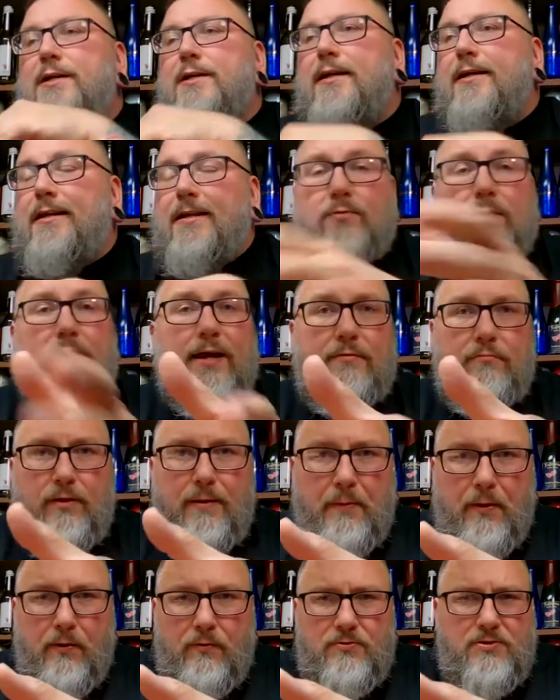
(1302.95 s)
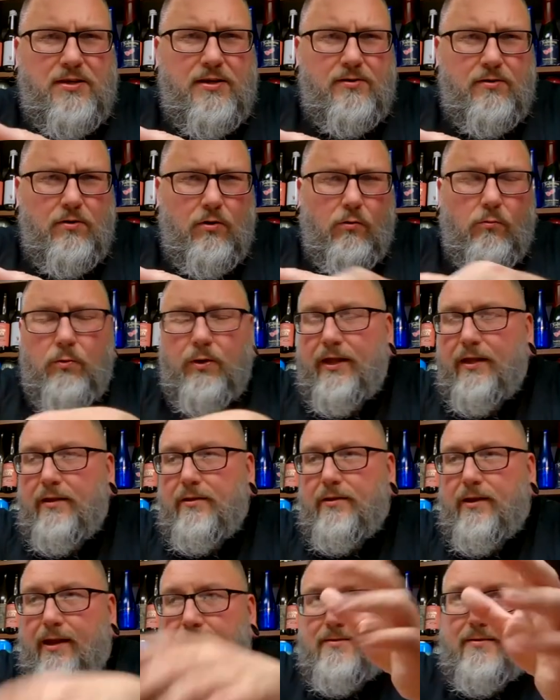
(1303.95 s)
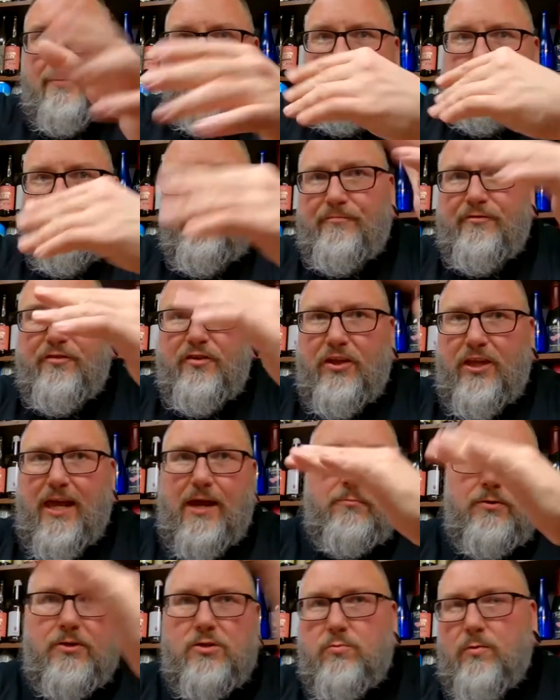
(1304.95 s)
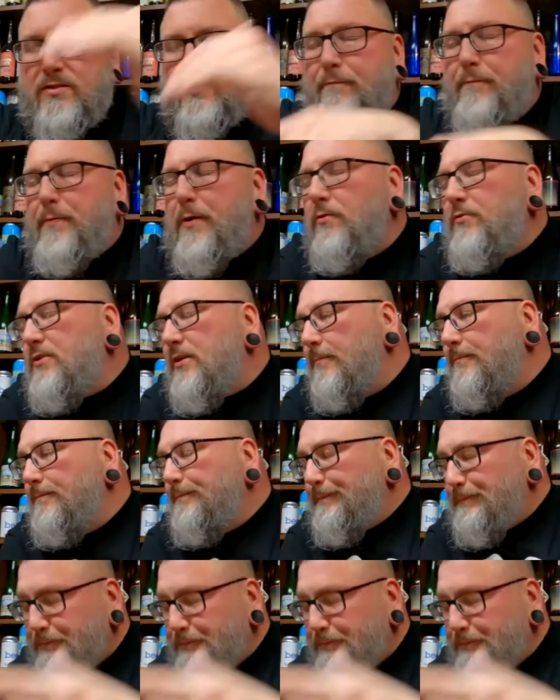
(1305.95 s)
And that's why I reposted an old one the other day, because I forget which ones I've posted.